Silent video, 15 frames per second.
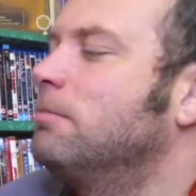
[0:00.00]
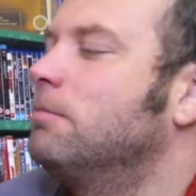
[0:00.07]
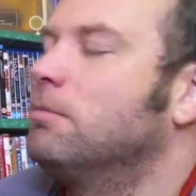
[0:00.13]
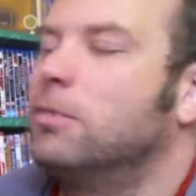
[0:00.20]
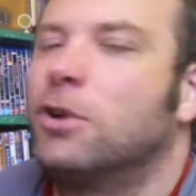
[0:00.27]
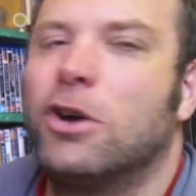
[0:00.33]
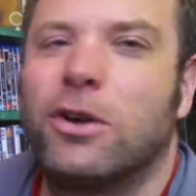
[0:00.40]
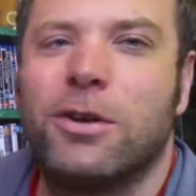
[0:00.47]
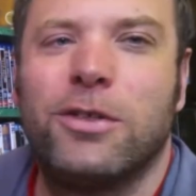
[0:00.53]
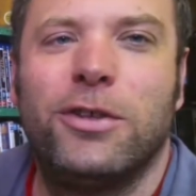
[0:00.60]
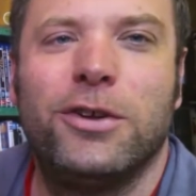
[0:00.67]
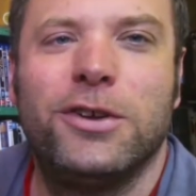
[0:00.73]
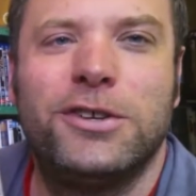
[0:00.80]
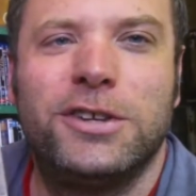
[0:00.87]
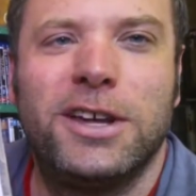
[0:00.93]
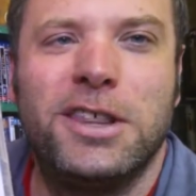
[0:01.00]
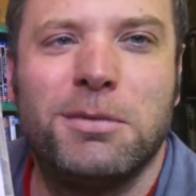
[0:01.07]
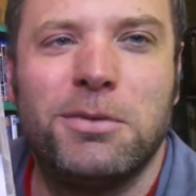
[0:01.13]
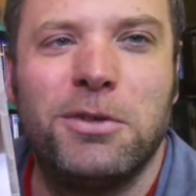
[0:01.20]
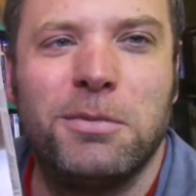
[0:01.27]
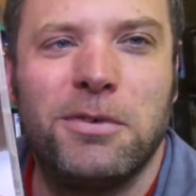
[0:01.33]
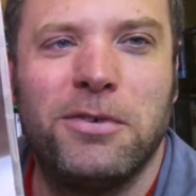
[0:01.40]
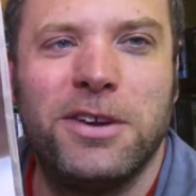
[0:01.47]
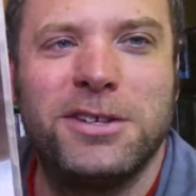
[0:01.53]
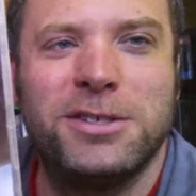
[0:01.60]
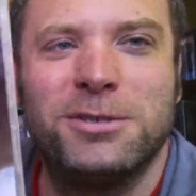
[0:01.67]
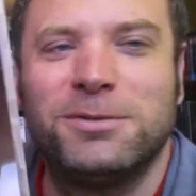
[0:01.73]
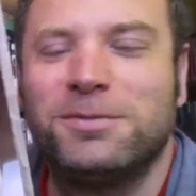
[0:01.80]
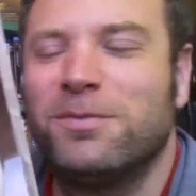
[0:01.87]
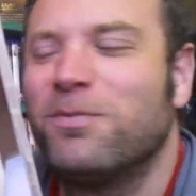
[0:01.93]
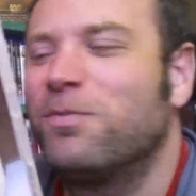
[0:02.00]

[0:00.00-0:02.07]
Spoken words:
Go-Go 13, the Professional.